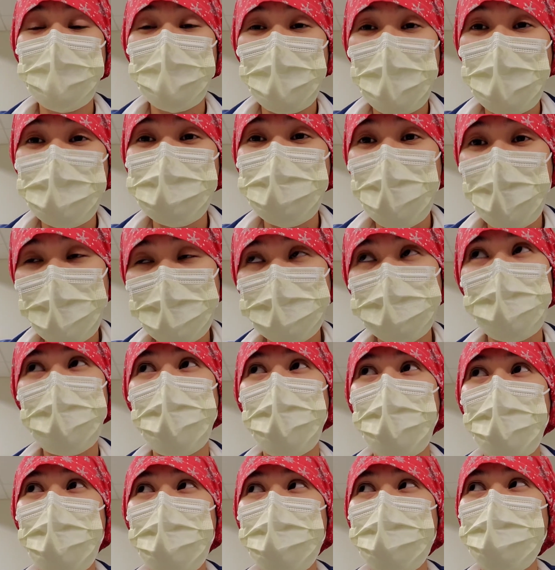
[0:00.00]
I've had
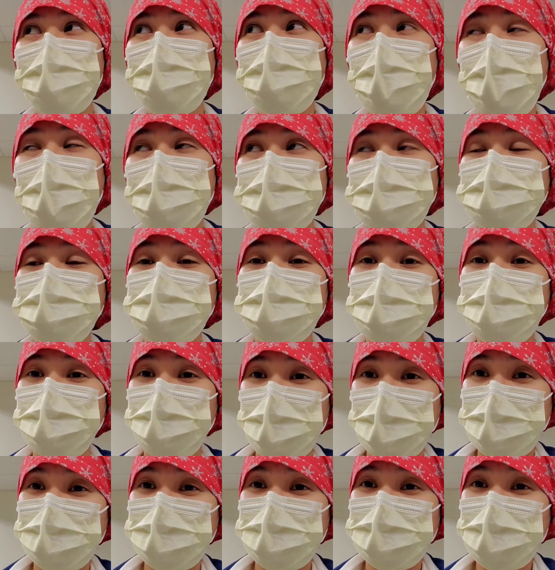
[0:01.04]
that happen to me
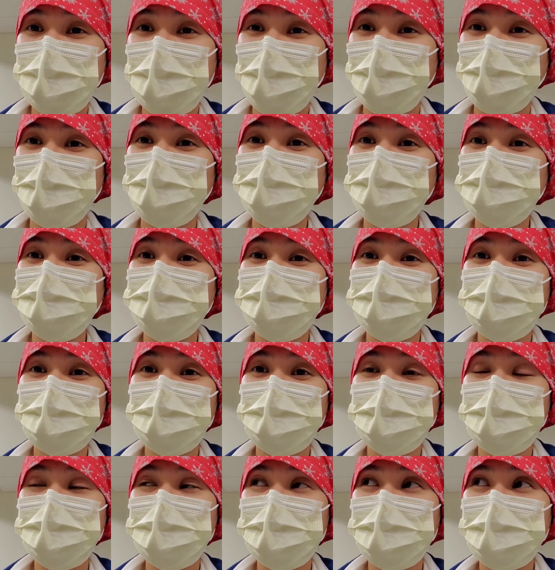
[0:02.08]
once. I was
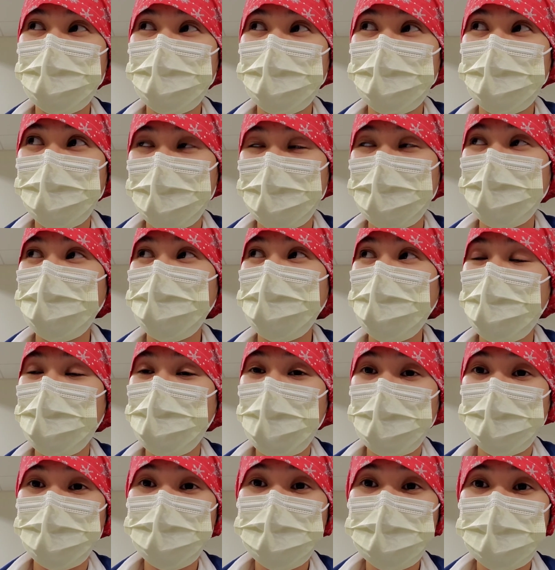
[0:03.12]
literally
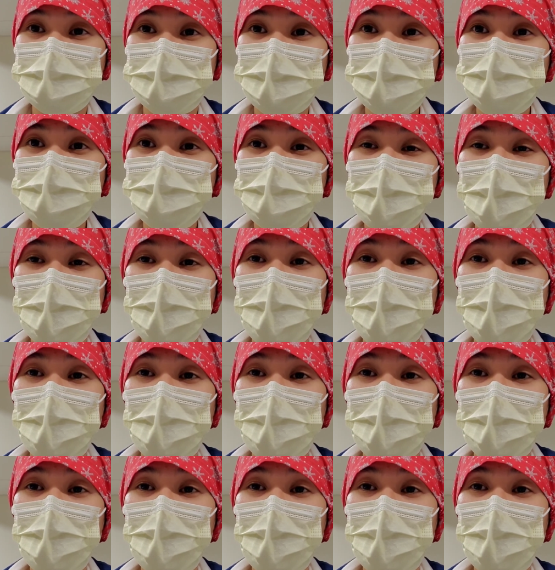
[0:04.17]
about to sleep.